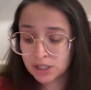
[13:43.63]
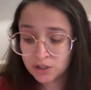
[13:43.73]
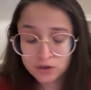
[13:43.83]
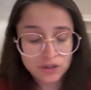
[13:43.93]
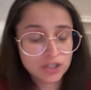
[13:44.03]

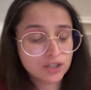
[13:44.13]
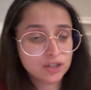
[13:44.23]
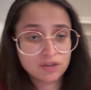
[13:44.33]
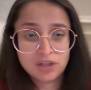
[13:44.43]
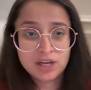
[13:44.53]
It's just a
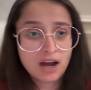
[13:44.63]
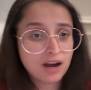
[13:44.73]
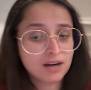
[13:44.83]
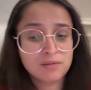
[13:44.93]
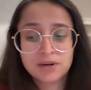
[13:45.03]

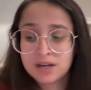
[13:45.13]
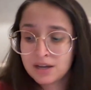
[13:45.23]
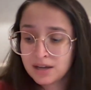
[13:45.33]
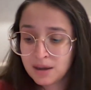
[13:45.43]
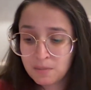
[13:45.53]
3-hour
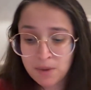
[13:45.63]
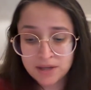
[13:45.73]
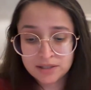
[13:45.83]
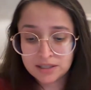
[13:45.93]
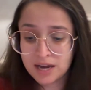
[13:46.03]

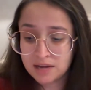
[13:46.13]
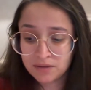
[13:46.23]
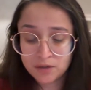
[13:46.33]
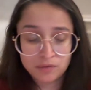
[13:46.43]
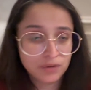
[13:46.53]
masterclass
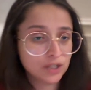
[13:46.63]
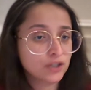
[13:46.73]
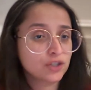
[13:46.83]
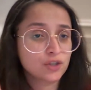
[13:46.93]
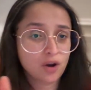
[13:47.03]
where we are
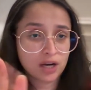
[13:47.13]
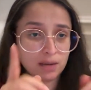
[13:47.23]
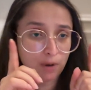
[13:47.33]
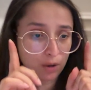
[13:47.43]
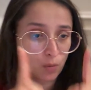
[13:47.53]
just talking
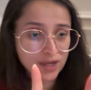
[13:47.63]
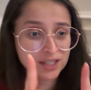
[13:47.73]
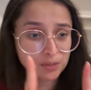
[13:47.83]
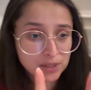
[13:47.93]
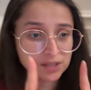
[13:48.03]
about one
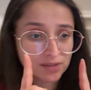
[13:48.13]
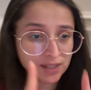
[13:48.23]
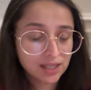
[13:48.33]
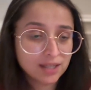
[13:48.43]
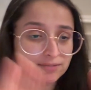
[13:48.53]
specific
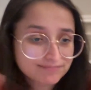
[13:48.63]
thing.